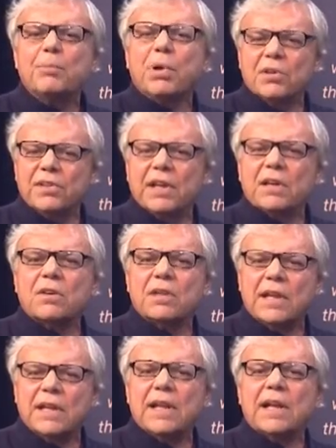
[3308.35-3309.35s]
political
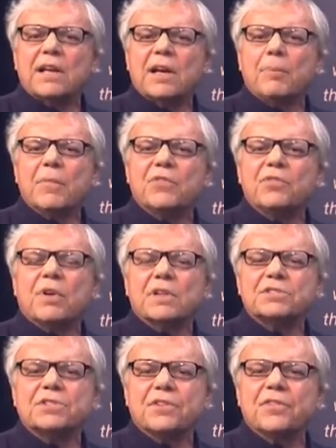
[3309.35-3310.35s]
and economic
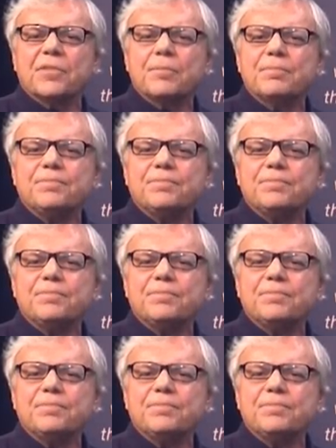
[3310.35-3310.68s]
structures.